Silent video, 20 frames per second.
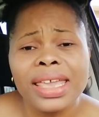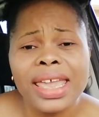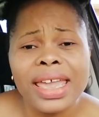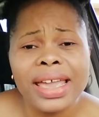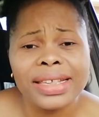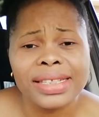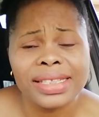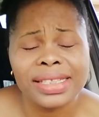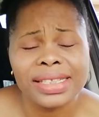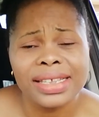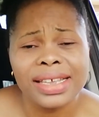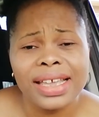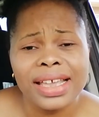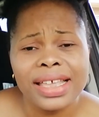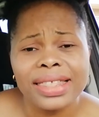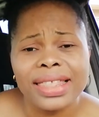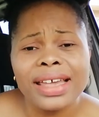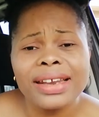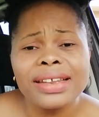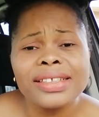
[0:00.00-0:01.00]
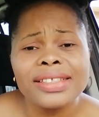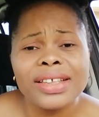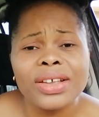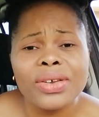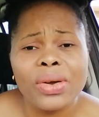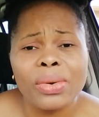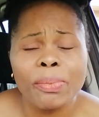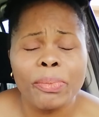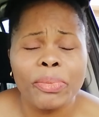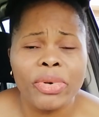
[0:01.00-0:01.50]
Yes, that is the
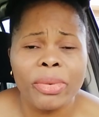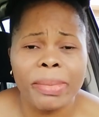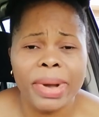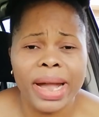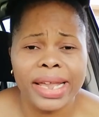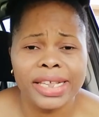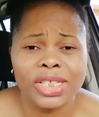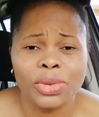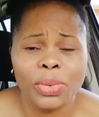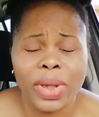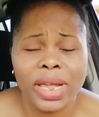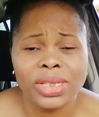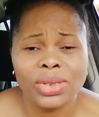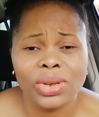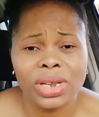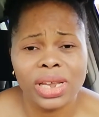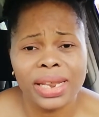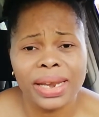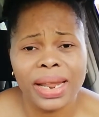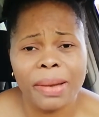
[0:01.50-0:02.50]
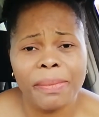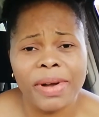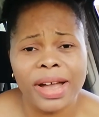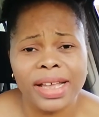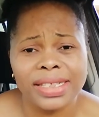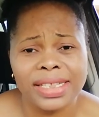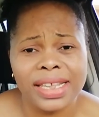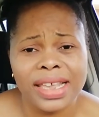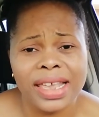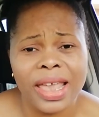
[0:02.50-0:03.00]
compromise we are talking
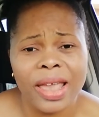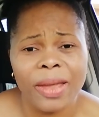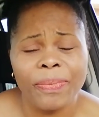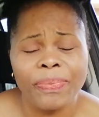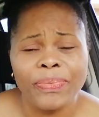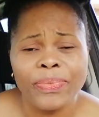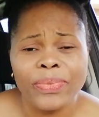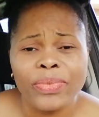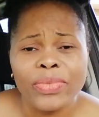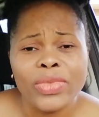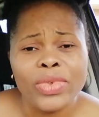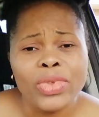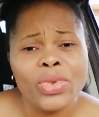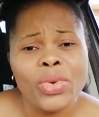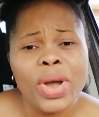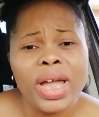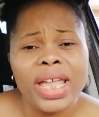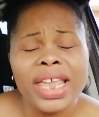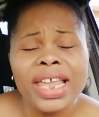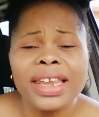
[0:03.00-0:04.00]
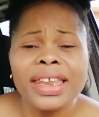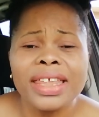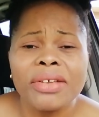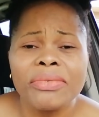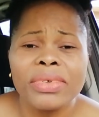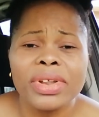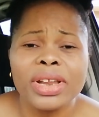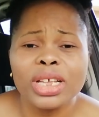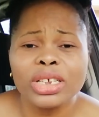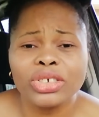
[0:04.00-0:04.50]
about here. You are in a
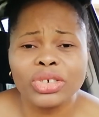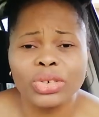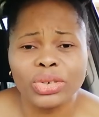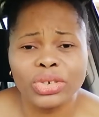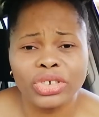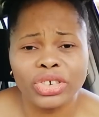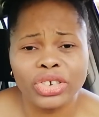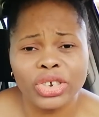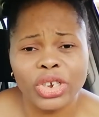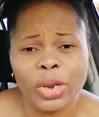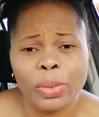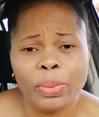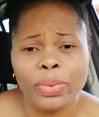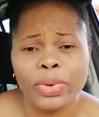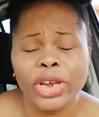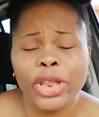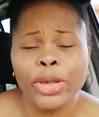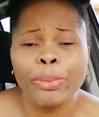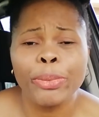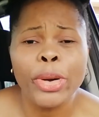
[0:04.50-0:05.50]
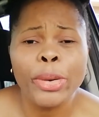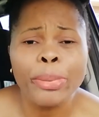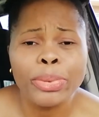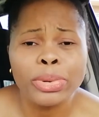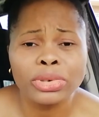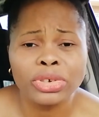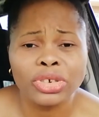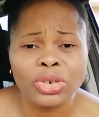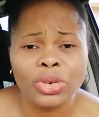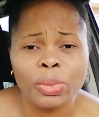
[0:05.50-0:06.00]
relationship. The
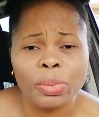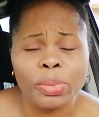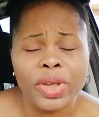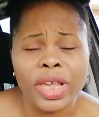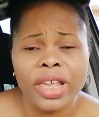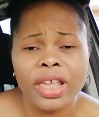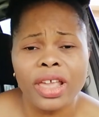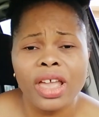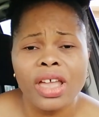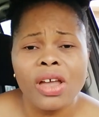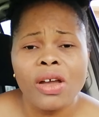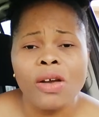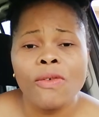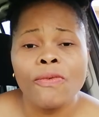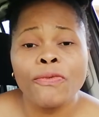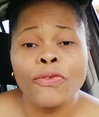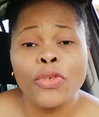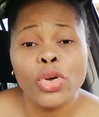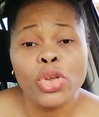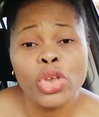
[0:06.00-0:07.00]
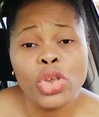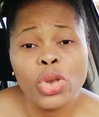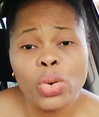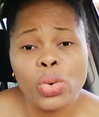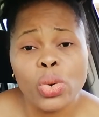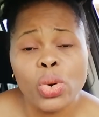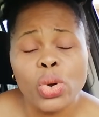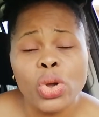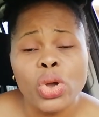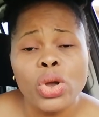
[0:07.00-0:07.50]
purpose should be for
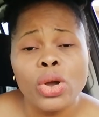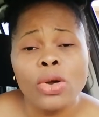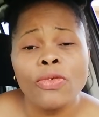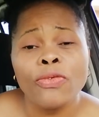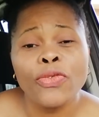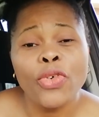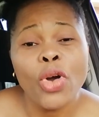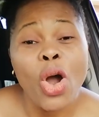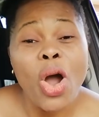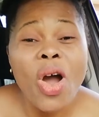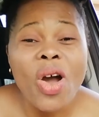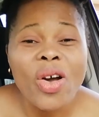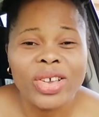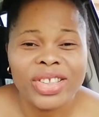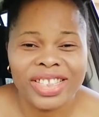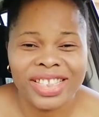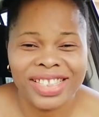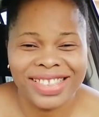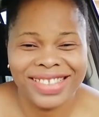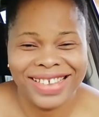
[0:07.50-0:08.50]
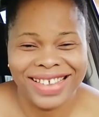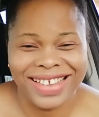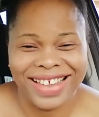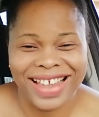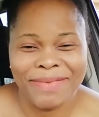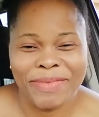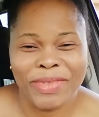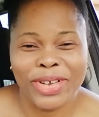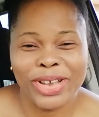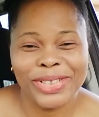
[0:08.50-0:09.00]
you, for us,
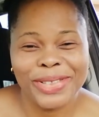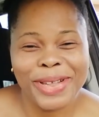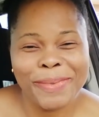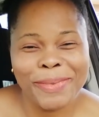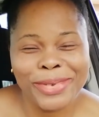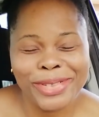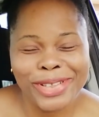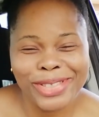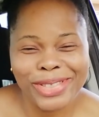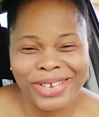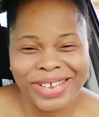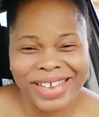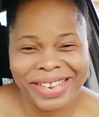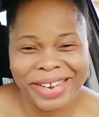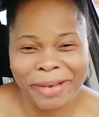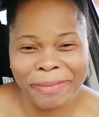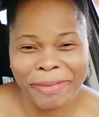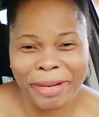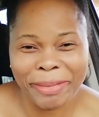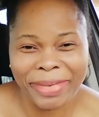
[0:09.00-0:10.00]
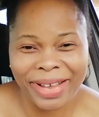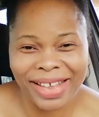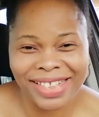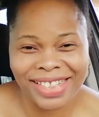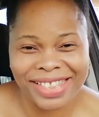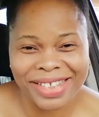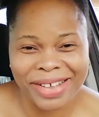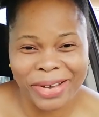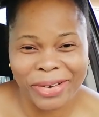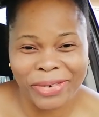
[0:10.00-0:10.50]
because I'm also talking about
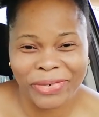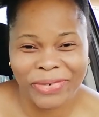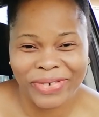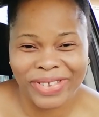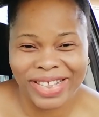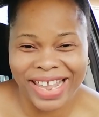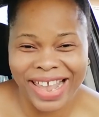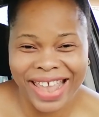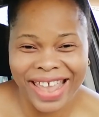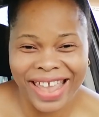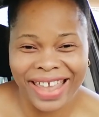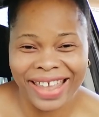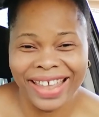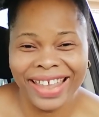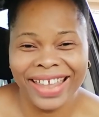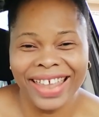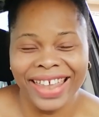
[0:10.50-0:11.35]
myself here.